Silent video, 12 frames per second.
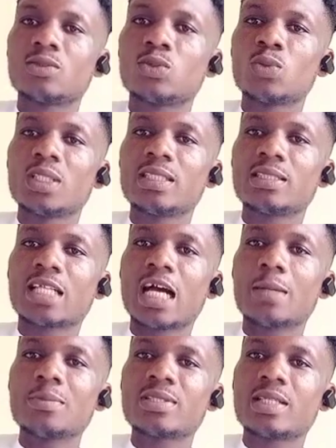20
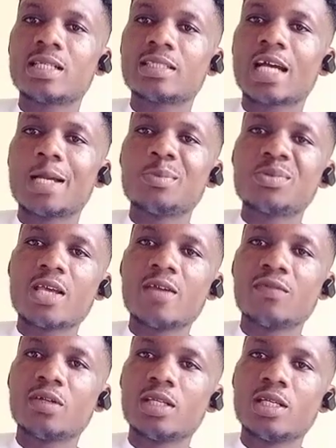times, 10 times
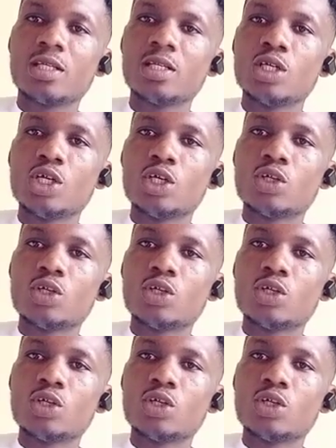every day,